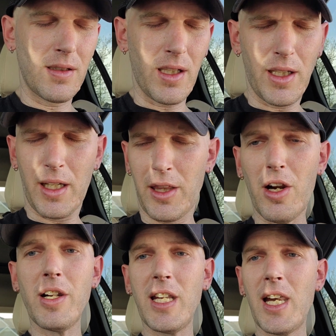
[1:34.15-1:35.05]
I think
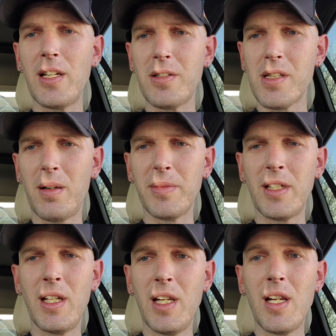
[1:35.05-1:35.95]
38 or something.
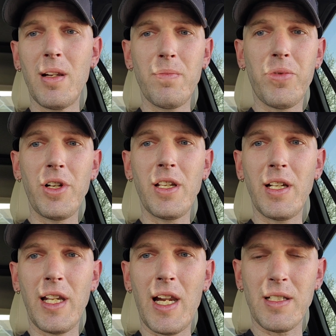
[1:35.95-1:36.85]
A pretty good
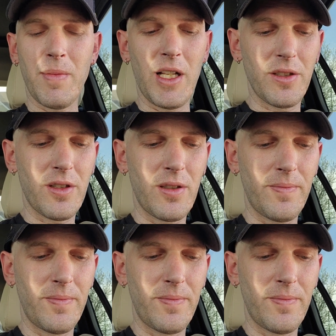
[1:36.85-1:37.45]
gas mileage.